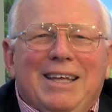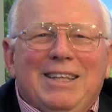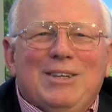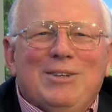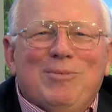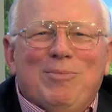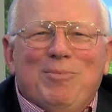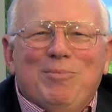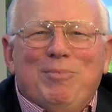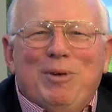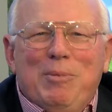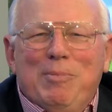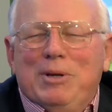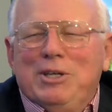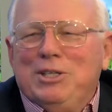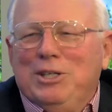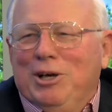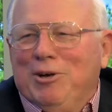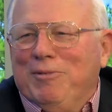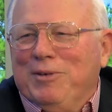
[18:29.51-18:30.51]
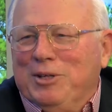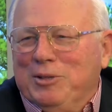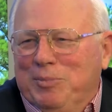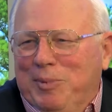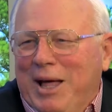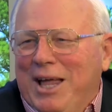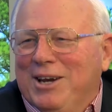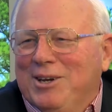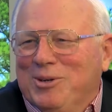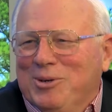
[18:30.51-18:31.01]
They're pretty much
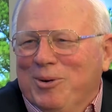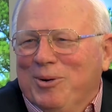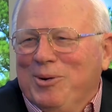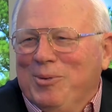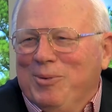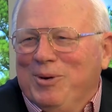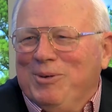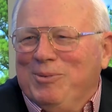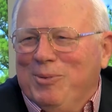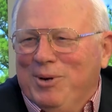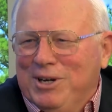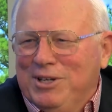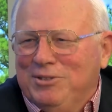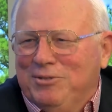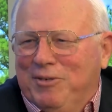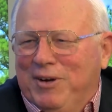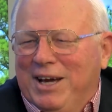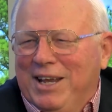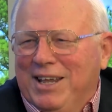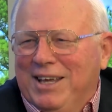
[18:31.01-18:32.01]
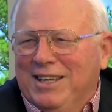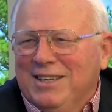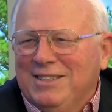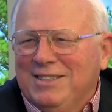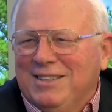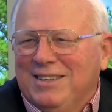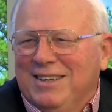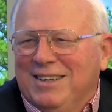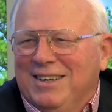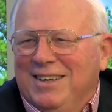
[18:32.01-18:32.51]
self-explanatory. One is
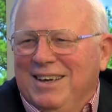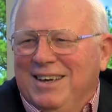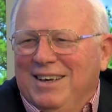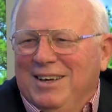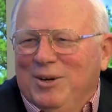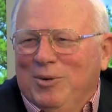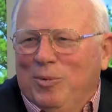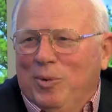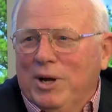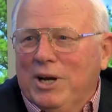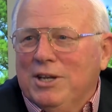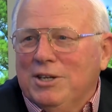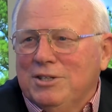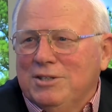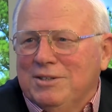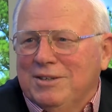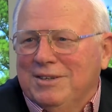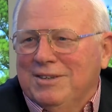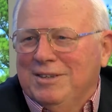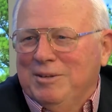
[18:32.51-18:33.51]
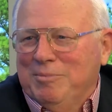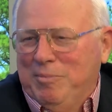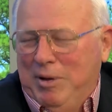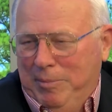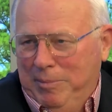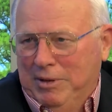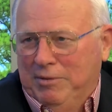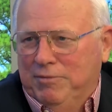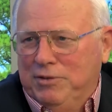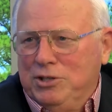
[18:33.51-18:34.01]
finance. One is
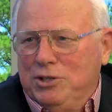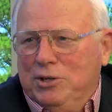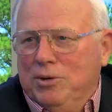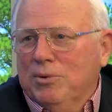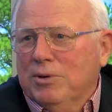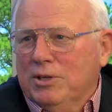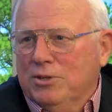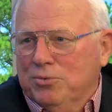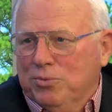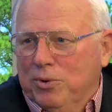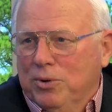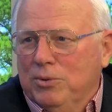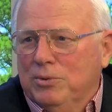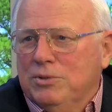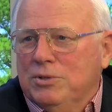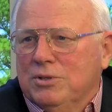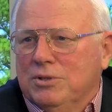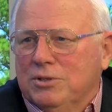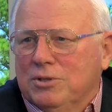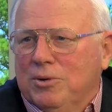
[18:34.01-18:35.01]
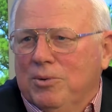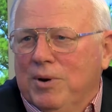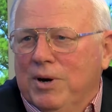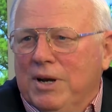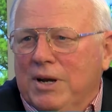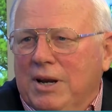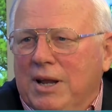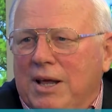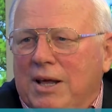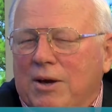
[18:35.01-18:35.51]
public facilities, roads, and so
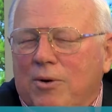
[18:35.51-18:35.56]
on.